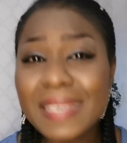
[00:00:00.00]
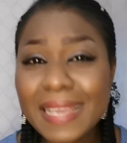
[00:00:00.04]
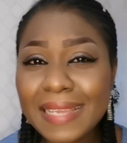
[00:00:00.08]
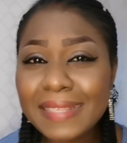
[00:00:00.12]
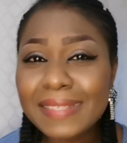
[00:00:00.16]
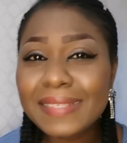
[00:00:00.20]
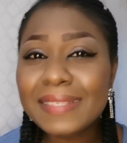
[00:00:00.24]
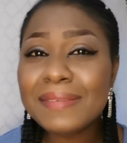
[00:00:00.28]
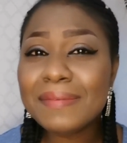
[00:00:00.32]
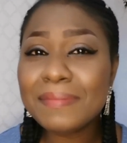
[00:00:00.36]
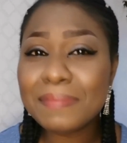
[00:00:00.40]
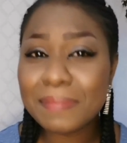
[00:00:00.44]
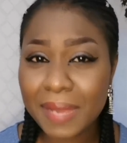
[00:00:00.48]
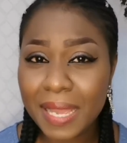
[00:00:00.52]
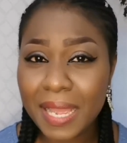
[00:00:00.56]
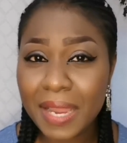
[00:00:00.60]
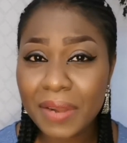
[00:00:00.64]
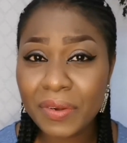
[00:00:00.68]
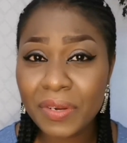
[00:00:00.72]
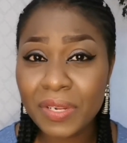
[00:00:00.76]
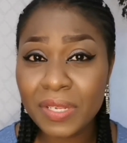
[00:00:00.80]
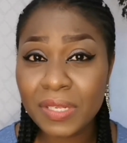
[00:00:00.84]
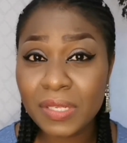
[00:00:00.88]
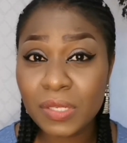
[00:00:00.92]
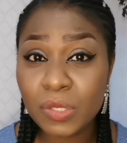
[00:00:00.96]
getting
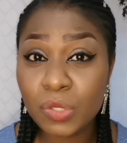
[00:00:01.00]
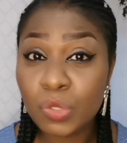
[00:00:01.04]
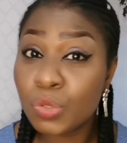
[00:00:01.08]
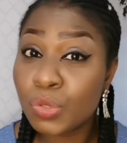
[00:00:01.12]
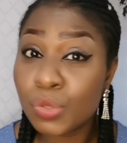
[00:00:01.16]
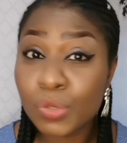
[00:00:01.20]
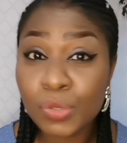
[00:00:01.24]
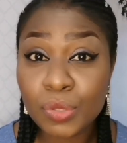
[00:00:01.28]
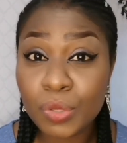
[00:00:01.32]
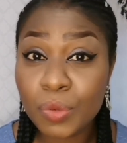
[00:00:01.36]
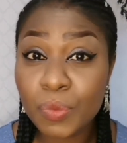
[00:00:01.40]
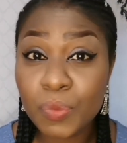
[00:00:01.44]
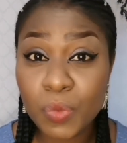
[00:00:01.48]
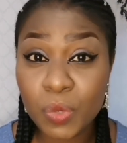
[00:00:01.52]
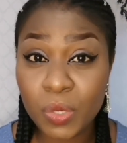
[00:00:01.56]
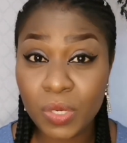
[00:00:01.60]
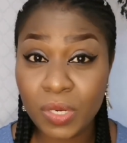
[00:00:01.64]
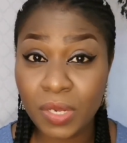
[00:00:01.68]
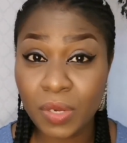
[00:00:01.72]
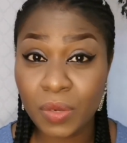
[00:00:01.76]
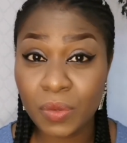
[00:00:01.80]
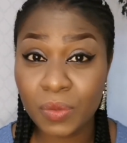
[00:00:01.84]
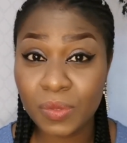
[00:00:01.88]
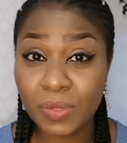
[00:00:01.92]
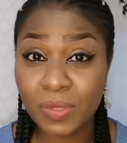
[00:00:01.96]
married to someone
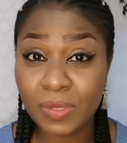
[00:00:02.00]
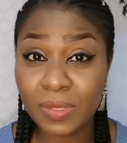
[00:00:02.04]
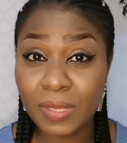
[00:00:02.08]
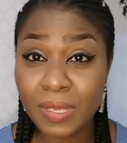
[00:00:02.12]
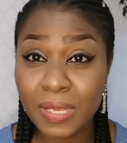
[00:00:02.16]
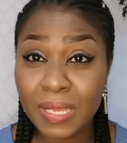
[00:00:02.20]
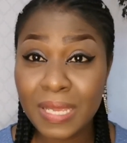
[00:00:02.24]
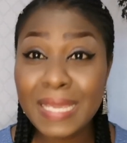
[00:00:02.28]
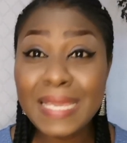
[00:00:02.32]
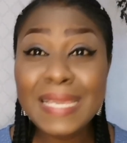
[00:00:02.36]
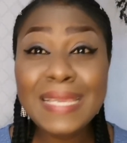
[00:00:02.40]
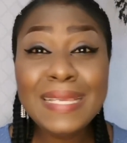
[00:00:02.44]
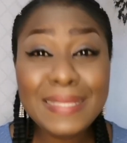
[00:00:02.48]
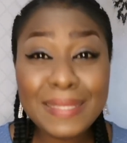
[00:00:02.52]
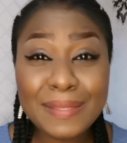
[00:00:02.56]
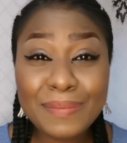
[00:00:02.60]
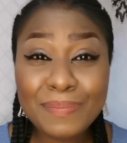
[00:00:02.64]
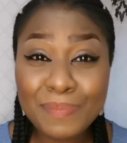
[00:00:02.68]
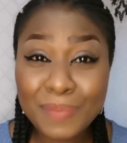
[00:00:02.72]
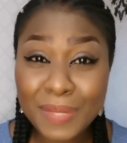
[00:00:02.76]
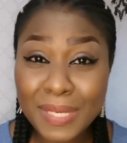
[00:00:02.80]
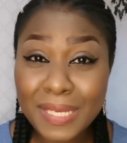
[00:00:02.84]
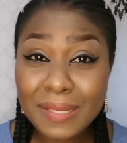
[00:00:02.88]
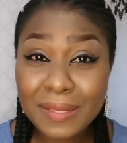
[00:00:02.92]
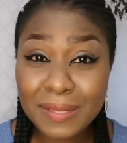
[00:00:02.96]
else is a
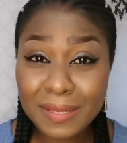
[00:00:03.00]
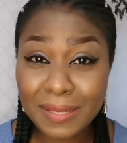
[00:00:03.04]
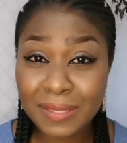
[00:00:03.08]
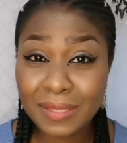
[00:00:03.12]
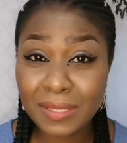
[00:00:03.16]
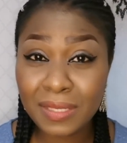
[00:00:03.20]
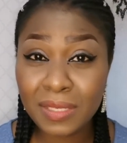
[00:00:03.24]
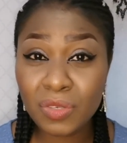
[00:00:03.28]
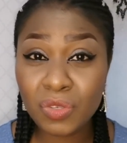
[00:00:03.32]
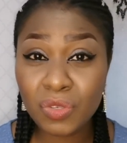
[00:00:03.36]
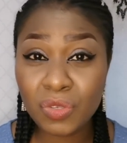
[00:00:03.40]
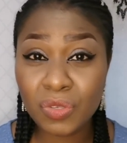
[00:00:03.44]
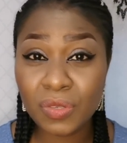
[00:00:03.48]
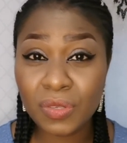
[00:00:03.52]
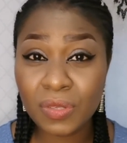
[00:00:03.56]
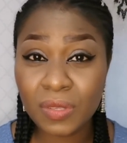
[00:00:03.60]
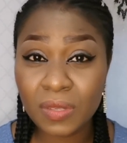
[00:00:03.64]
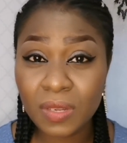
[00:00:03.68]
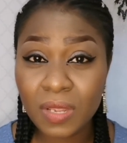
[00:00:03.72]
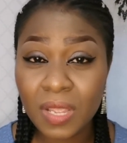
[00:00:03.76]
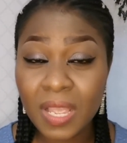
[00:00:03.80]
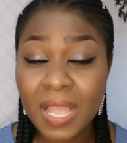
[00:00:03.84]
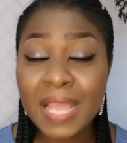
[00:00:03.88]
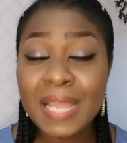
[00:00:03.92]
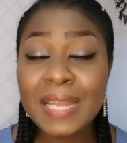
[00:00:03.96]
big decision
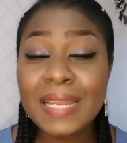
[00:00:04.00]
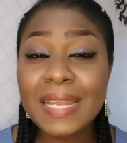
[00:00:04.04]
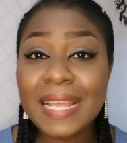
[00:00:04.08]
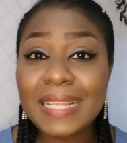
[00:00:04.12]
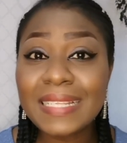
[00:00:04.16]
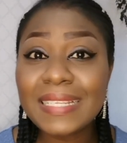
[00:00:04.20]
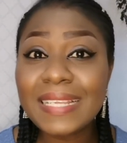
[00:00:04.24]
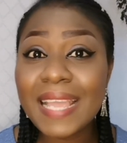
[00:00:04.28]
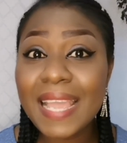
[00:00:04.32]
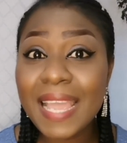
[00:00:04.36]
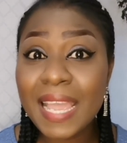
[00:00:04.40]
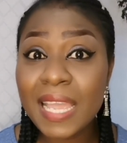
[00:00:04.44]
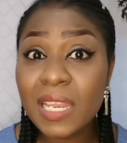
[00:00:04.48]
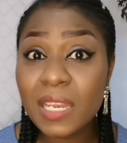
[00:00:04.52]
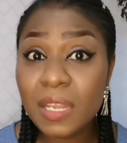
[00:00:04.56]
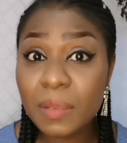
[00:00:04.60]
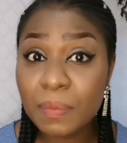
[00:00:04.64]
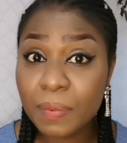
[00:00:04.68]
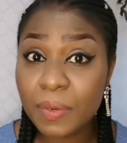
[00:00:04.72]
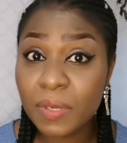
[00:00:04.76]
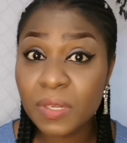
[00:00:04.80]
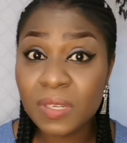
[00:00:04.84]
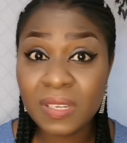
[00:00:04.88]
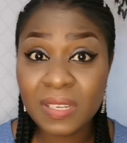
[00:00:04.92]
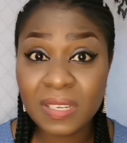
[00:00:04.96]
that
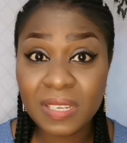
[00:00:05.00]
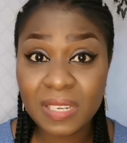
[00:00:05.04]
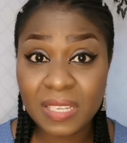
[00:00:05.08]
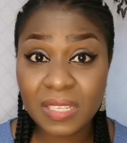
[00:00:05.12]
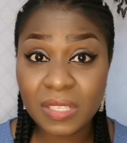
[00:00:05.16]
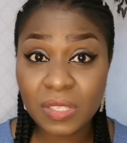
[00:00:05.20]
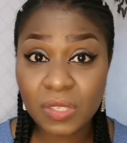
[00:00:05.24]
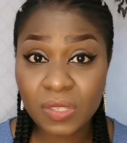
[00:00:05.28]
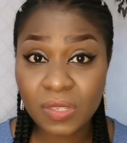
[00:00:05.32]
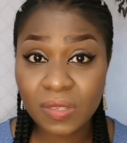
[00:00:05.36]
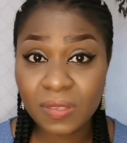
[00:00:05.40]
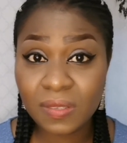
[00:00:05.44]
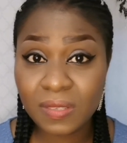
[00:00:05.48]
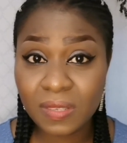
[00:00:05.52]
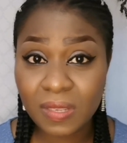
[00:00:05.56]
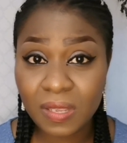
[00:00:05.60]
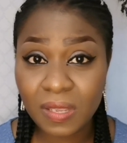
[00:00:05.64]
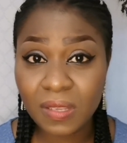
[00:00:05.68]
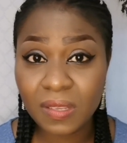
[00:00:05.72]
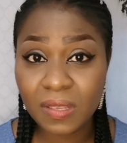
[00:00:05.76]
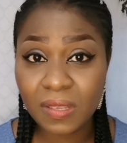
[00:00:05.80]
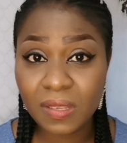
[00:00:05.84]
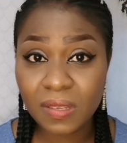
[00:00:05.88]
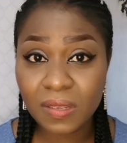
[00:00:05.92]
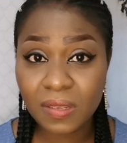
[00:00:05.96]
anybody needs to
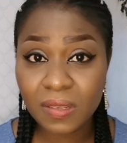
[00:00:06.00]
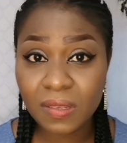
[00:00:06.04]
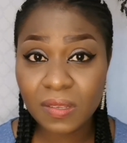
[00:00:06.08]
take.